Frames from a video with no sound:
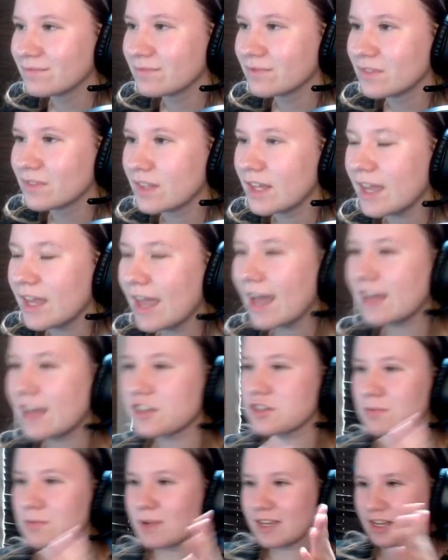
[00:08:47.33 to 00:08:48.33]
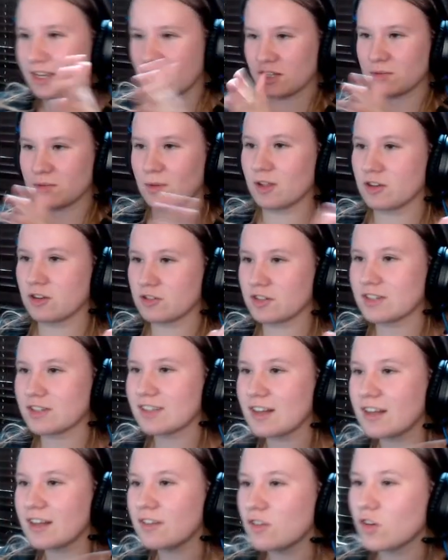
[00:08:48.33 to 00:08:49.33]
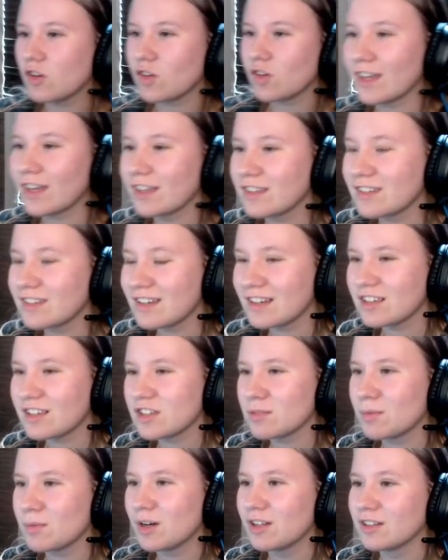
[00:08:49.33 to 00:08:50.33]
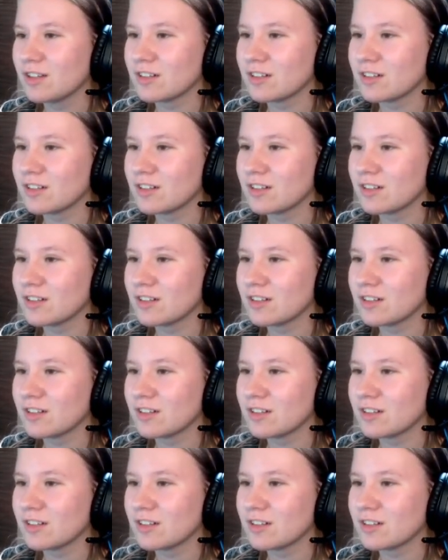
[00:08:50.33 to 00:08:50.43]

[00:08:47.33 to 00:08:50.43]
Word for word: It has to be getting smaller. Doesn't it look like it's getting smaller?